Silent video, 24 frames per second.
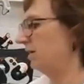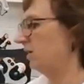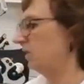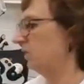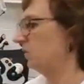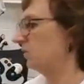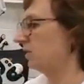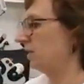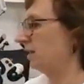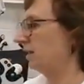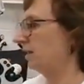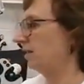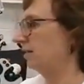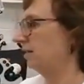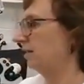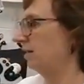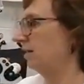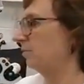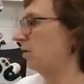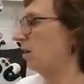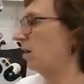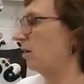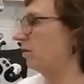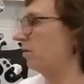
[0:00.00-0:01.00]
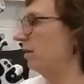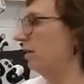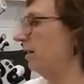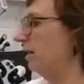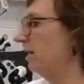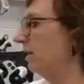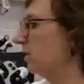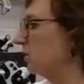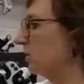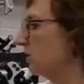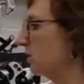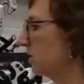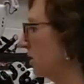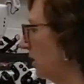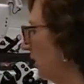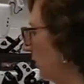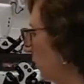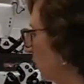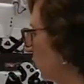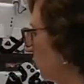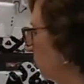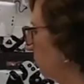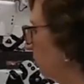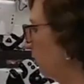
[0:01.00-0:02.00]
using the Amara. It is
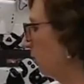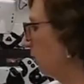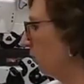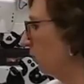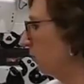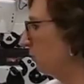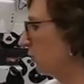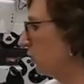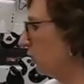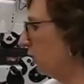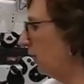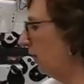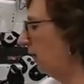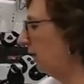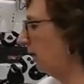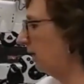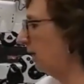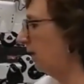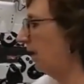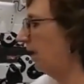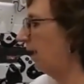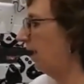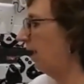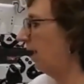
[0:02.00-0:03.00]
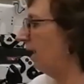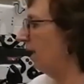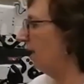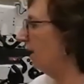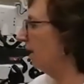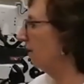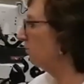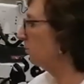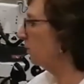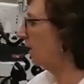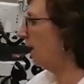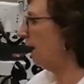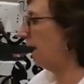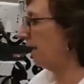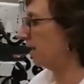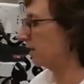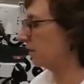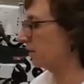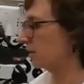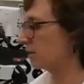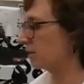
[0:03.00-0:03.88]
such a beautiful machine. We had a